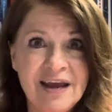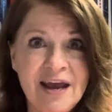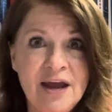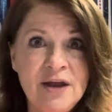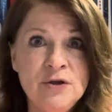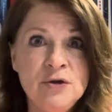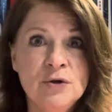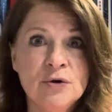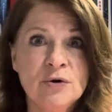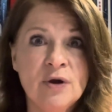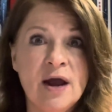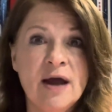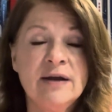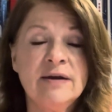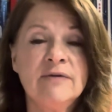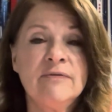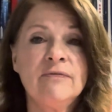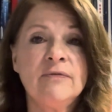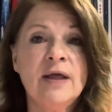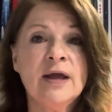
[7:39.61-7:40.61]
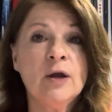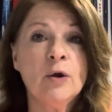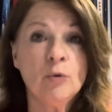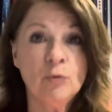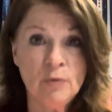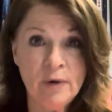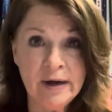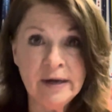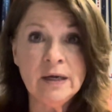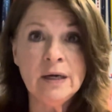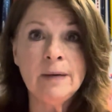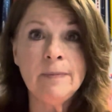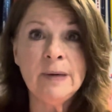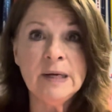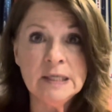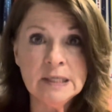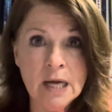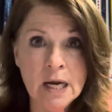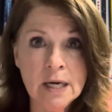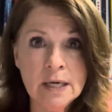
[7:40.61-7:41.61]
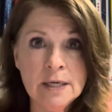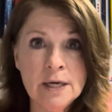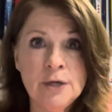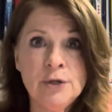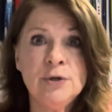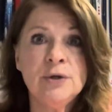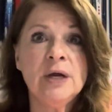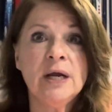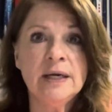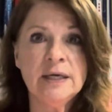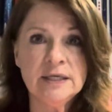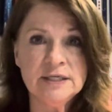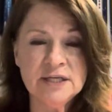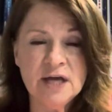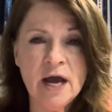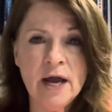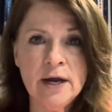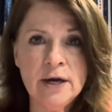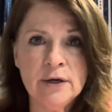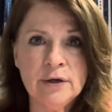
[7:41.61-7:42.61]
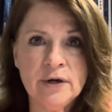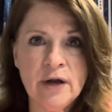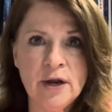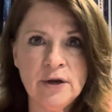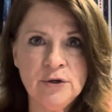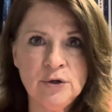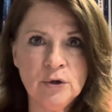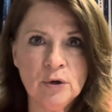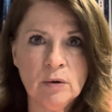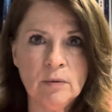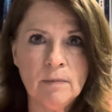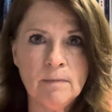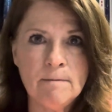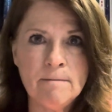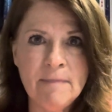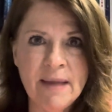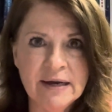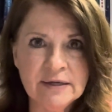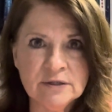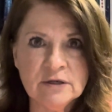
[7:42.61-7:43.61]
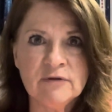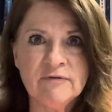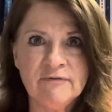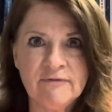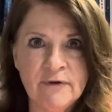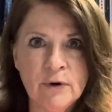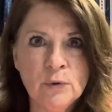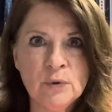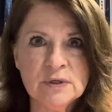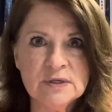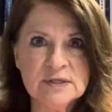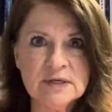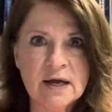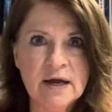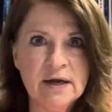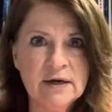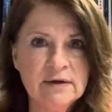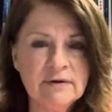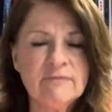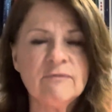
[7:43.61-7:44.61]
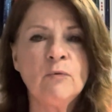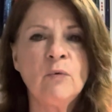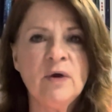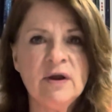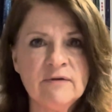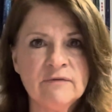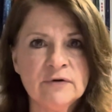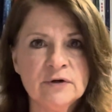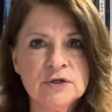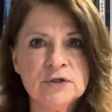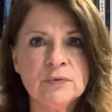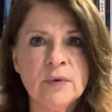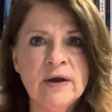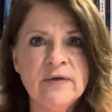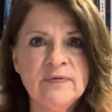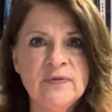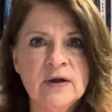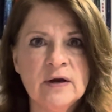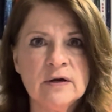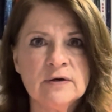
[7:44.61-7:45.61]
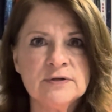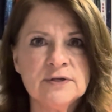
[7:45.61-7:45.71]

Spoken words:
And you're kind of like ready to be done and you're getting tired and your mental focus kind of wavers right there.